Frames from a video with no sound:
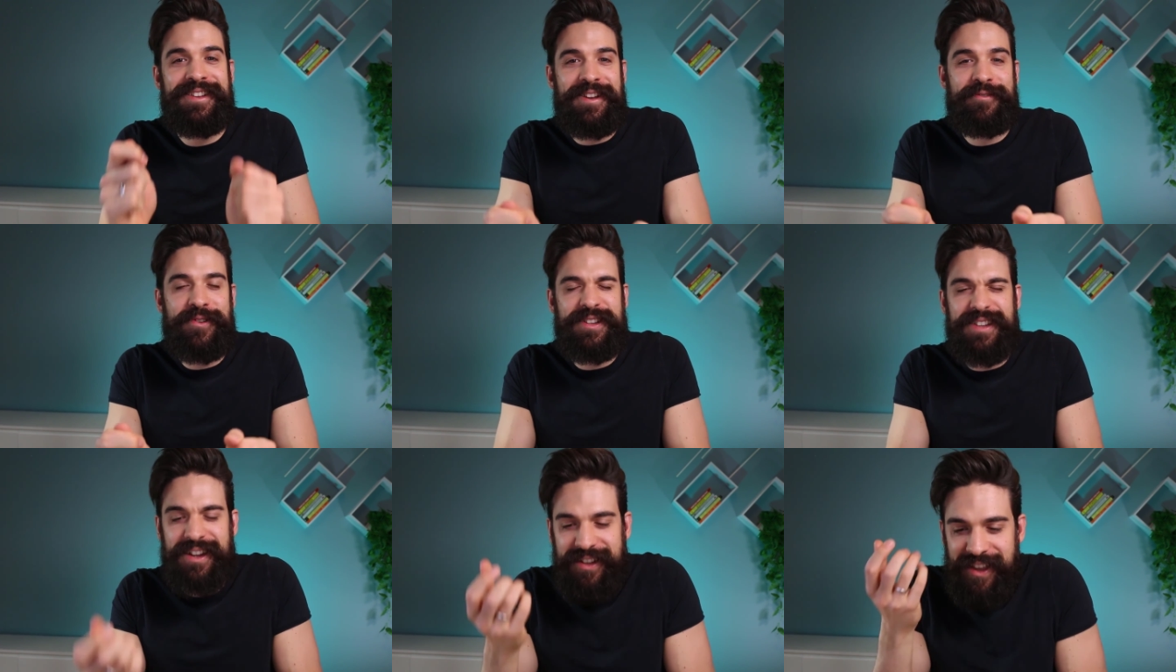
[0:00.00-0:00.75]

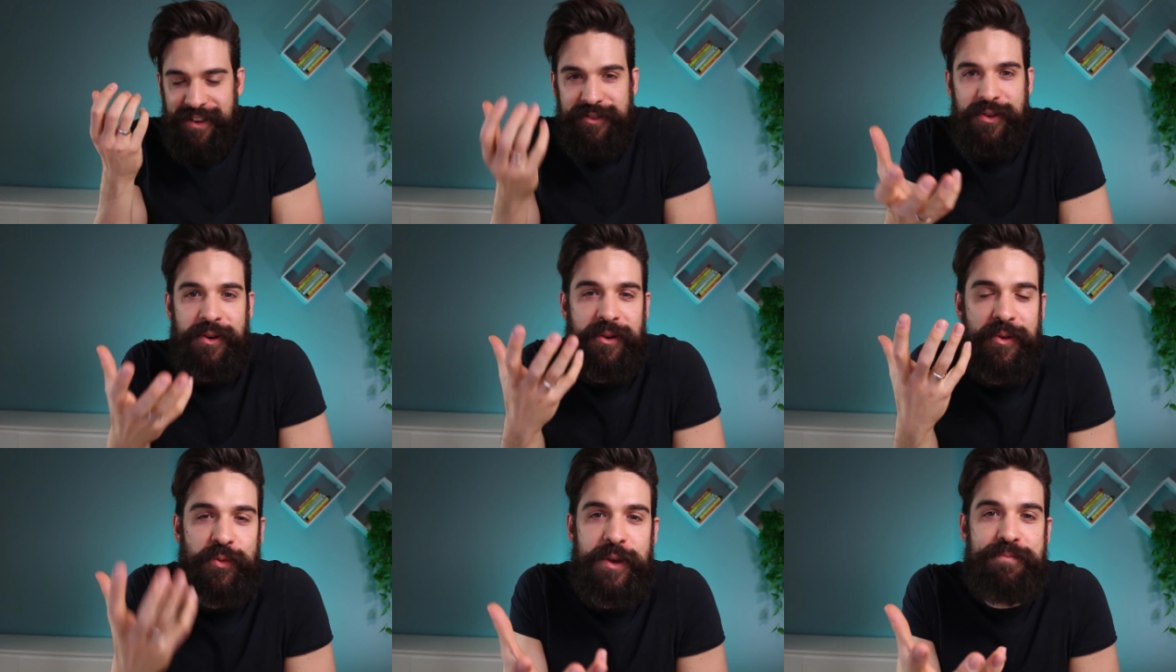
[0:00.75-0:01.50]
difference and gives your
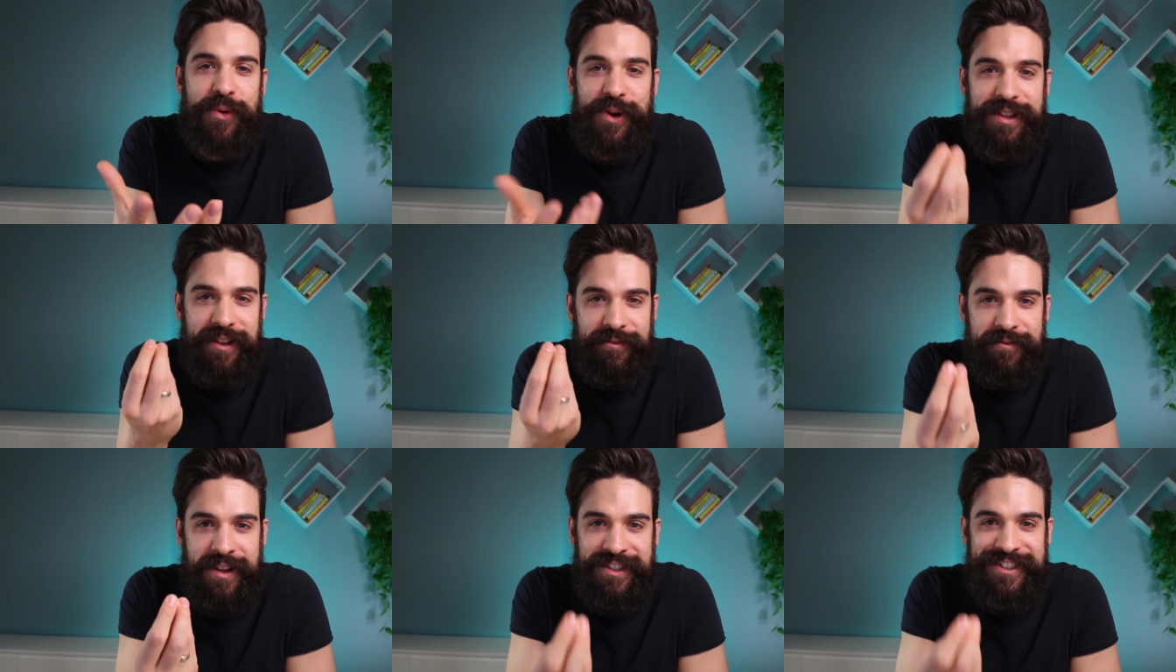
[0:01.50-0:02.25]
report that
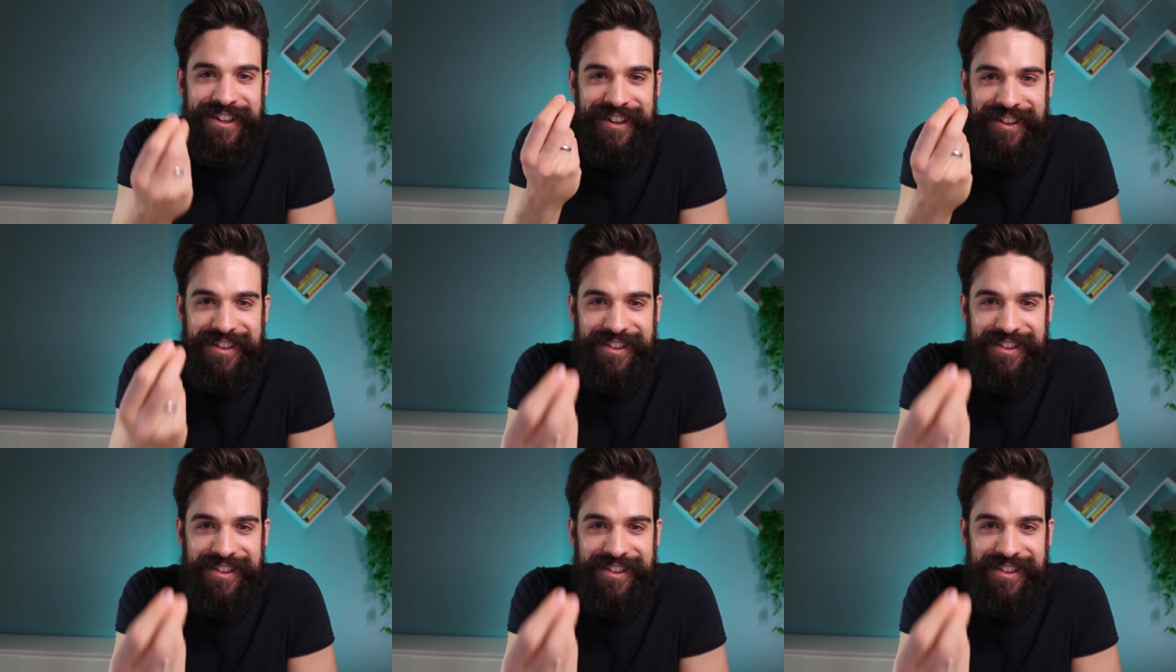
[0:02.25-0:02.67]
finishing